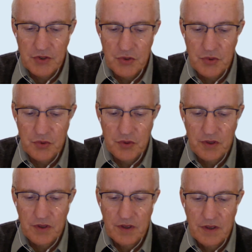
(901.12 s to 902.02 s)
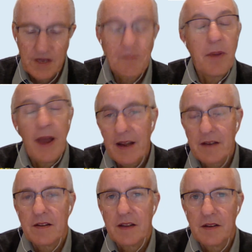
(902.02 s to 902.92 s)
to
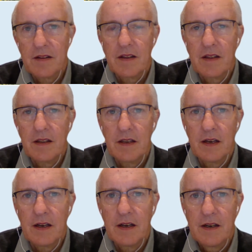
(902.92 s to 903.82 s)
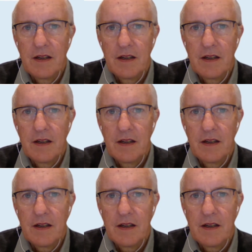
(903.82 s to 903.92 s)
impact the